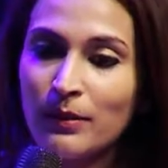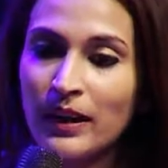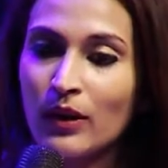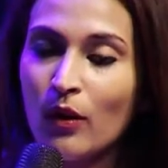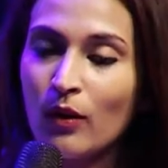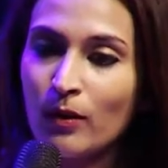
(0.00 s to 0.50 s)

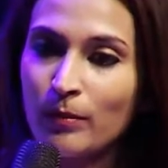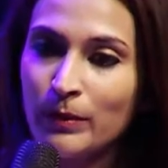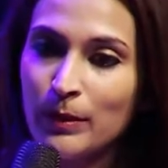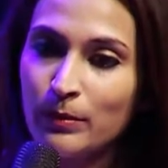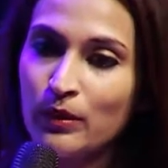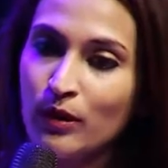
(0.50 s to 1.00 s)
by
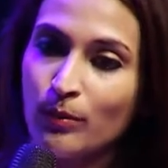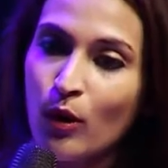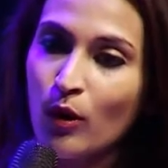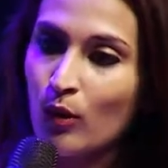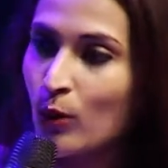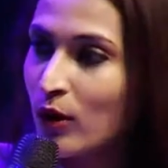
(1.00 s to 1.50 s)
people from
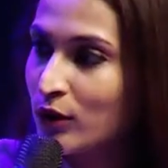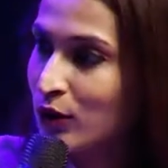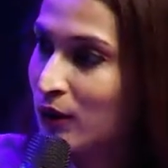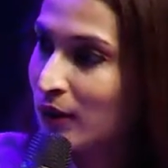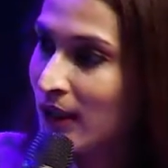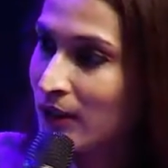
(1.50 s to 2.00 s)
all walks
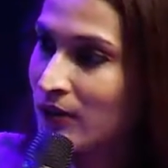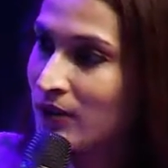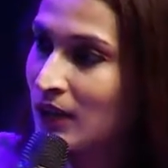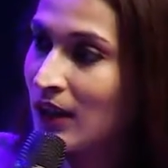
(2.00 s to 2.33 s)
of lives.